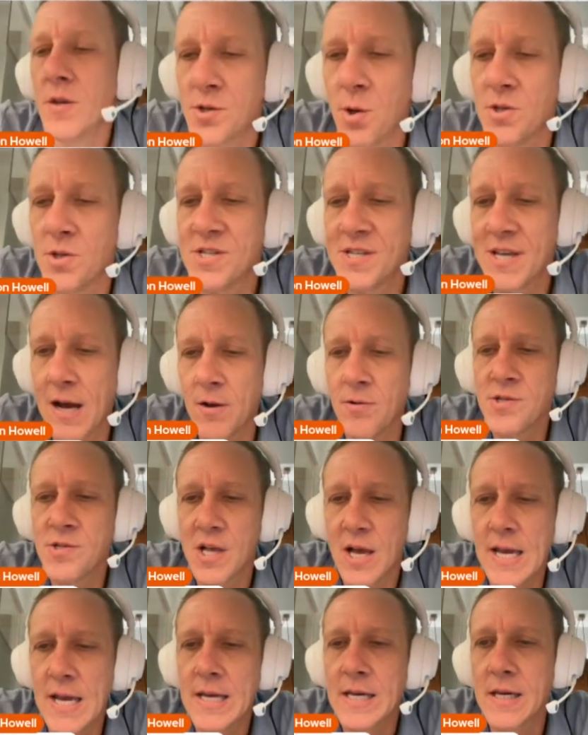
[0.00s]
it sounds
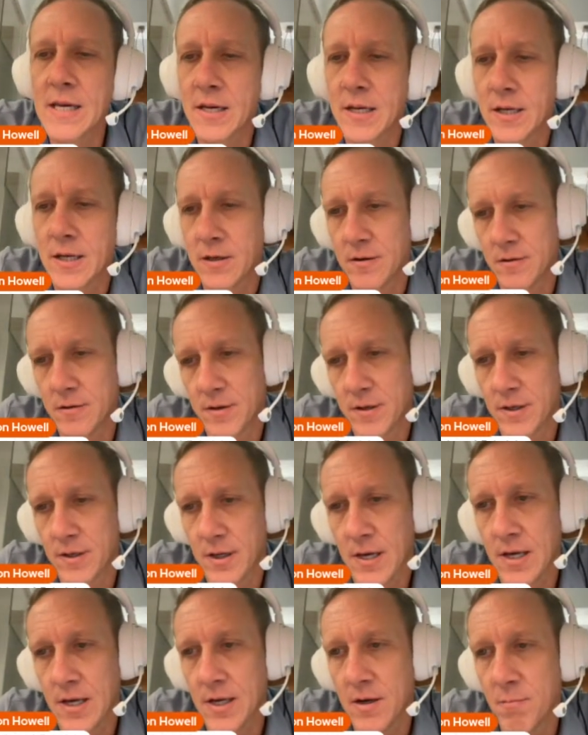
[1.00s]
like
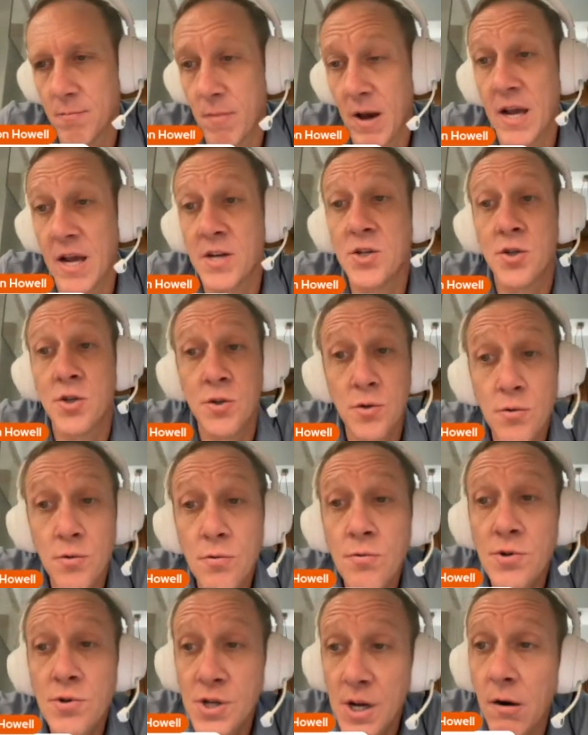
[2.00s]
in my
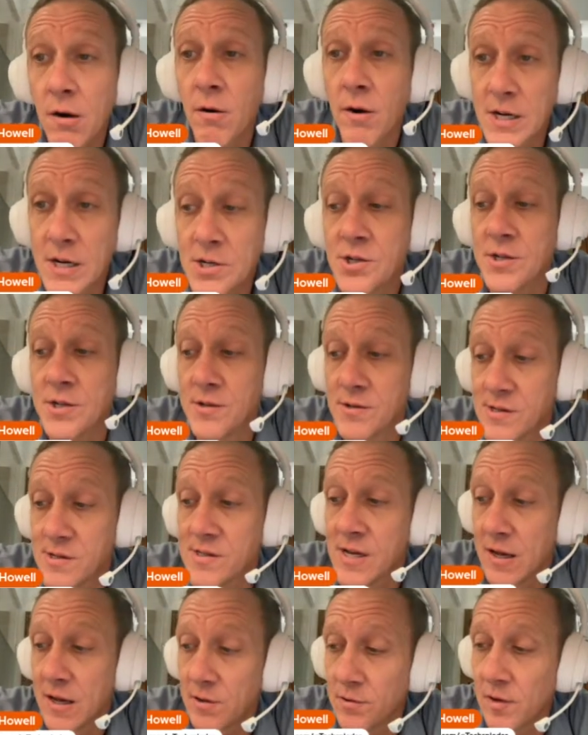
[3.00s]
2 generations, it
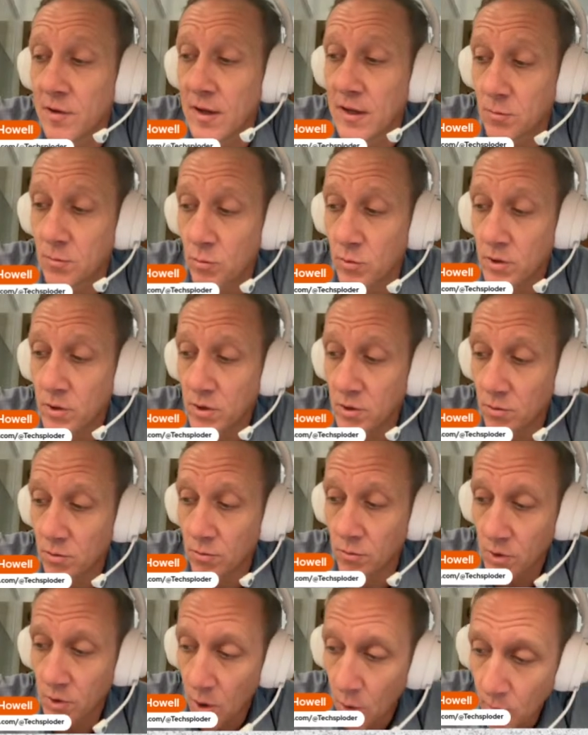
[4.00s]
sounds like when you're
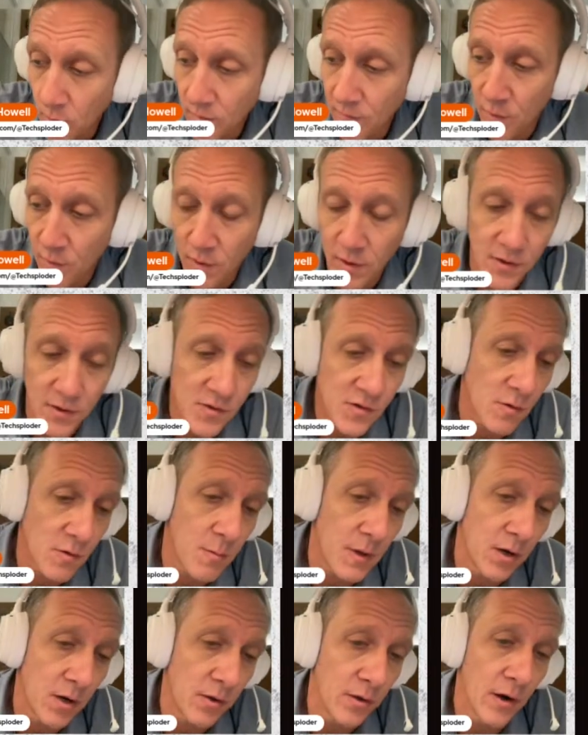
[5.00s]
going for an
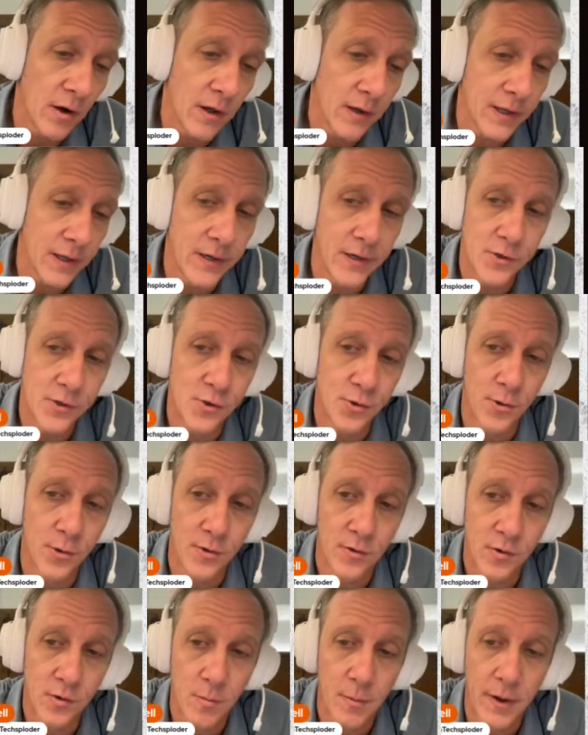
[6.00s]
instrumental, you're not getting a true
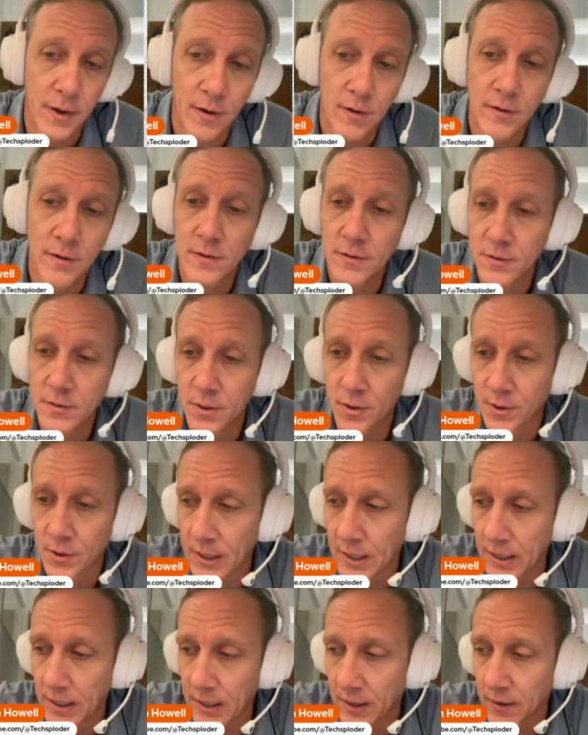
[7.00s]
instrumental. You're
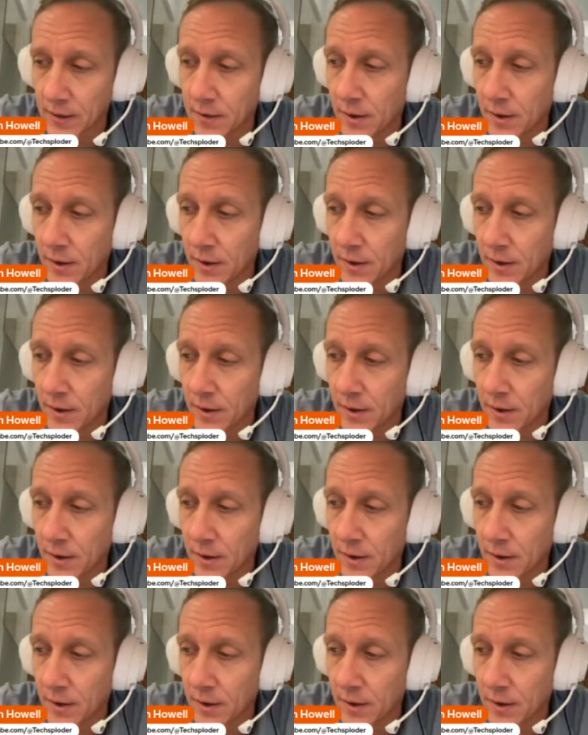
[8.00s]
getting